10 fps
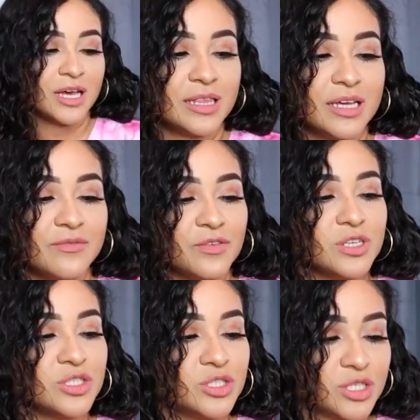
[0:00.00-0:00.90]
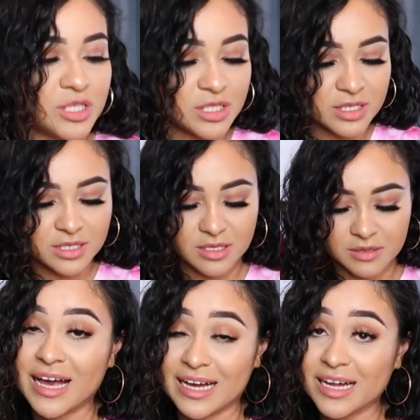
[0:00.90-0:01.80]
And then for the shirts,
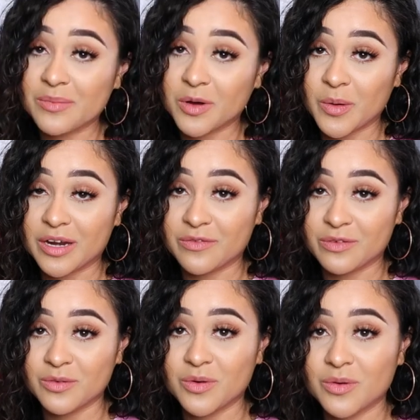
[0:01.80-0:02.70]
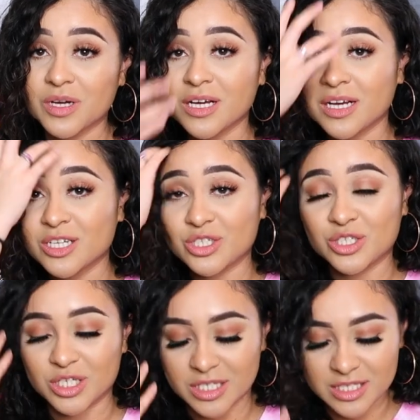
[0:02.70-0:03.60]
I got him a quite a few
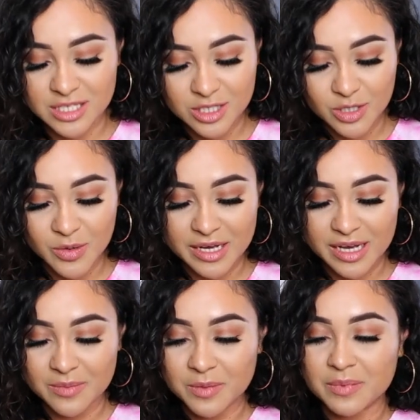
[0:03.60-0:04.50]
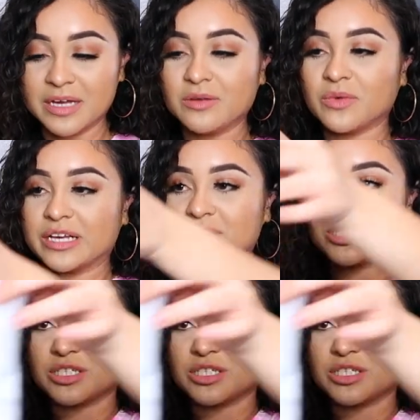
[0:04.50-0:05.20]
shirts. So I got him a plain white